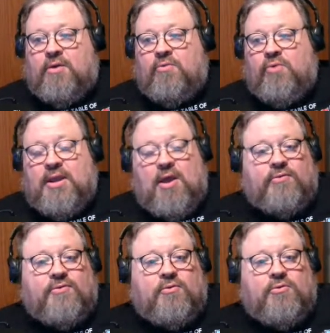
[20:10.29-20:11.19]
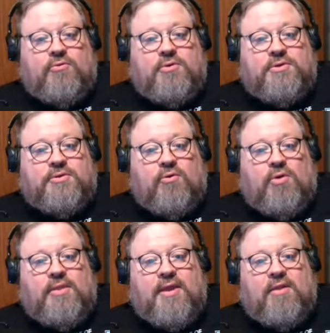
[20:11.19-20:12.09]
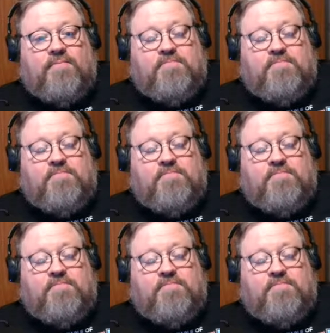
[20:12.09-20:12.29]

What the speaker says: recounts to Luke a story that